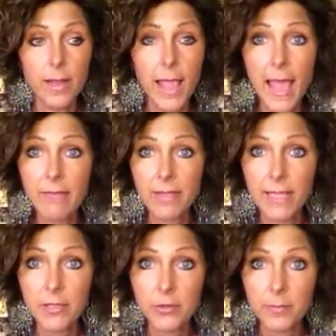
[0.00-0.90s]
have it
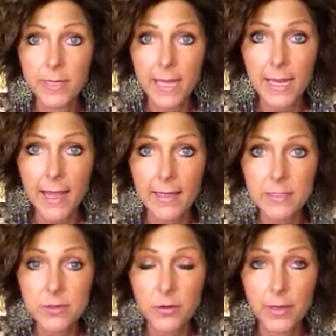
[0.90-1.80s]
in your banana
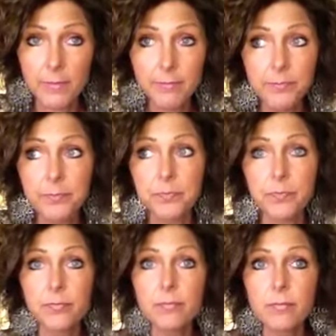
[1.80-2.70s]
ice cream.
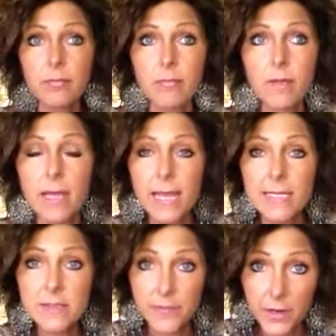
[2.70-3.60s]
It
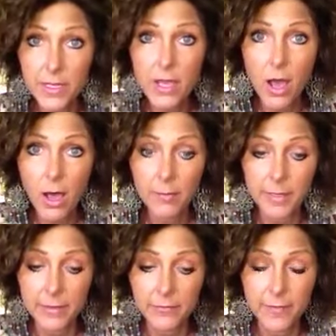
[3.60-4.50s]
has a very
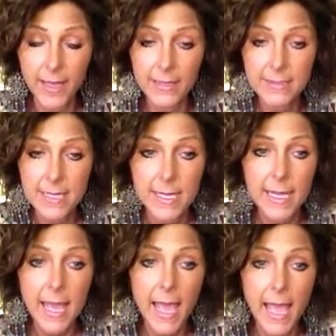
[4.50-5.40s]
calming effect,
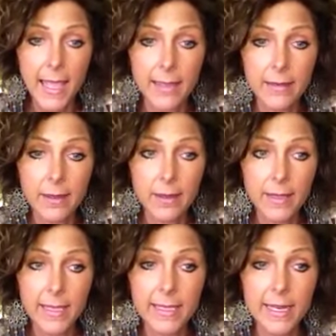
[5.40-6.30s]
and
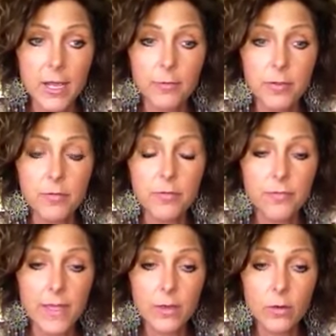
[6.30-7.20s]
it can help you
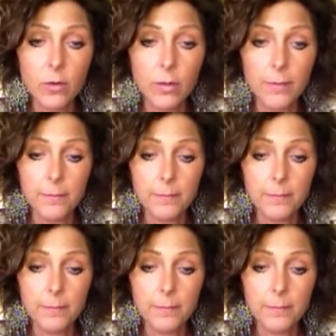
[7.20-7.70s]
feel